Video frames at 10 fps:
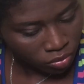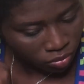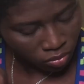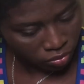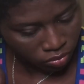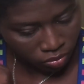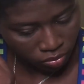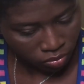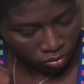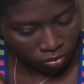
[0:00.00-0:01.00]
growth.
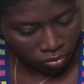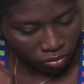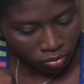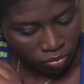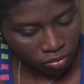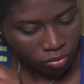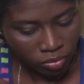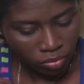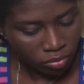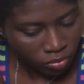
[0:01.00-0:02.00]
And you see right there, it's
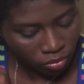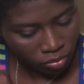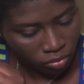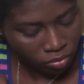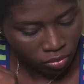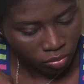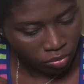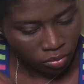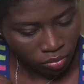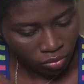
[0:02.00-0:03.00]
about 4 or 5
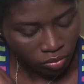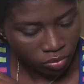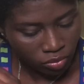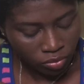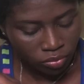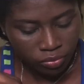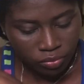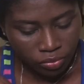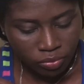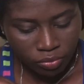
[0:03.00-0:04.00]
inches in length.
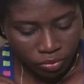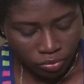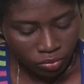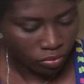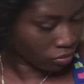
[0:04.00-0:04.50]
And